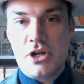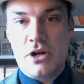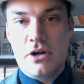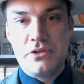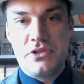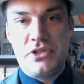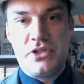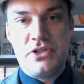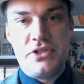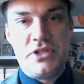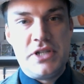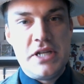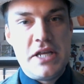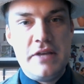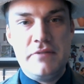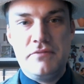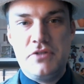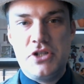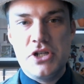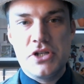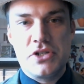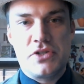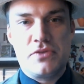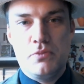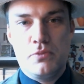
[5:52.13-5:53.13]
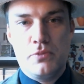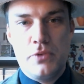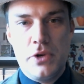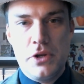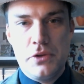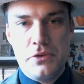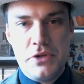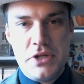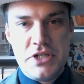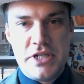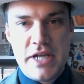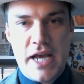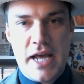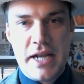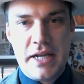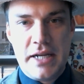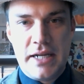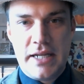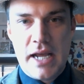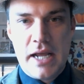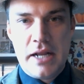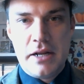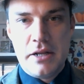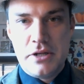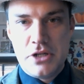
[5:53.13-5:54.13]
Card Steve, just really
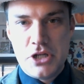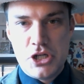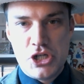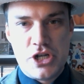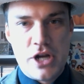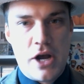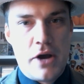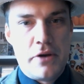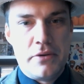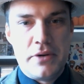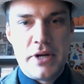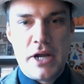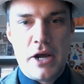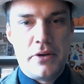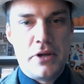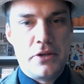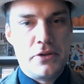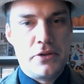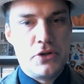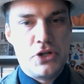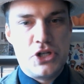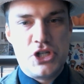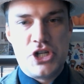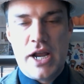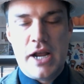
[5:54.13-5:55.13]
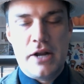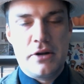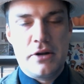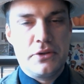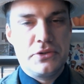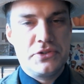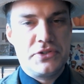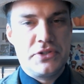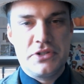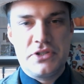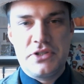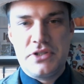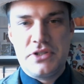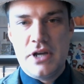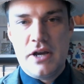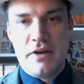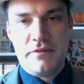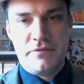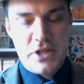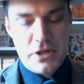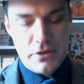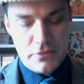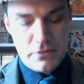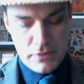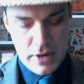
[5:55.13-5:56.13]
dedicated to shouting out other channels and
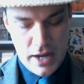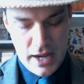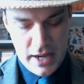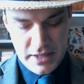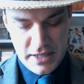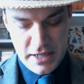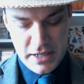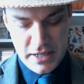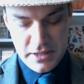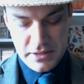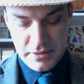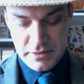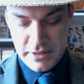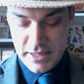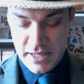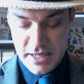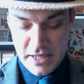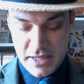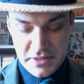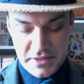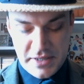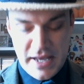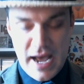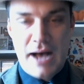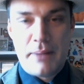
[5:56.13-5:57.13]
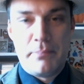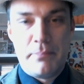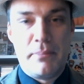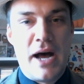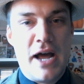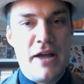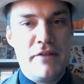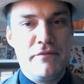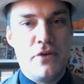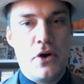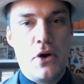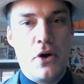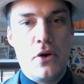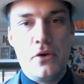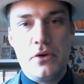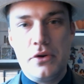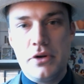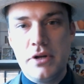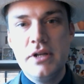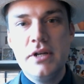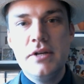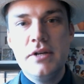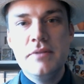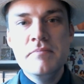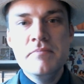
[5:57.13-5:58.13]
stuff. He's got my
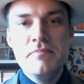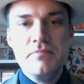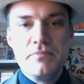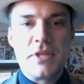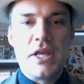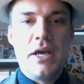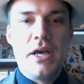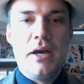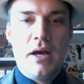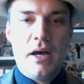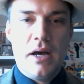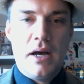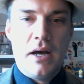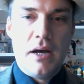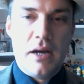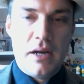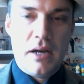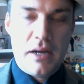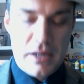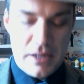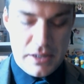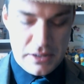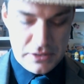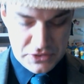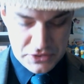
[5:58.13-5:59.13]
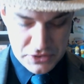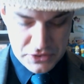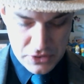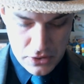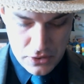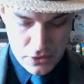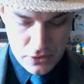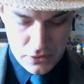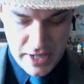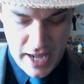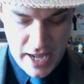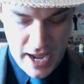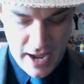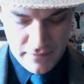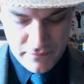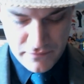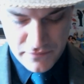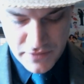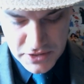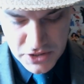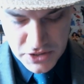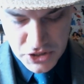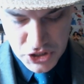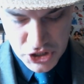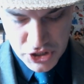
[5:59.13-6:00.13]
vote. So yeah,
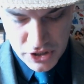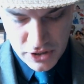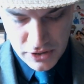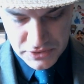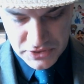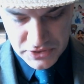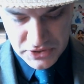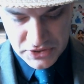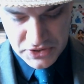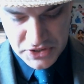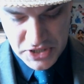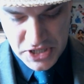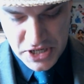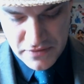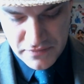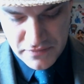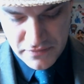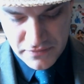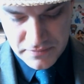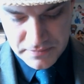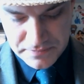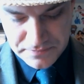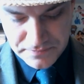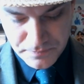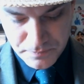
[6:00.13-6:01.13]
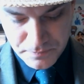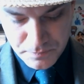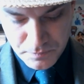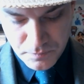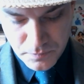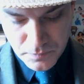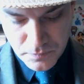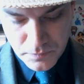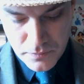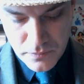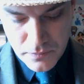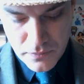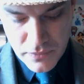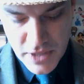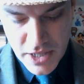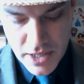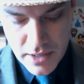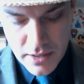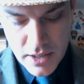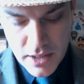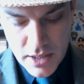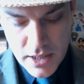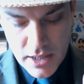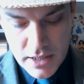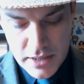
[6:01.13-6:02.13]
Vintage Card Steve.
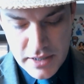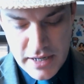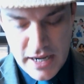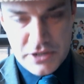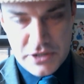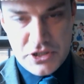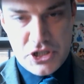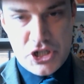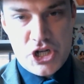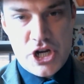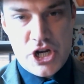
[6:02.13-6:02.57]
Next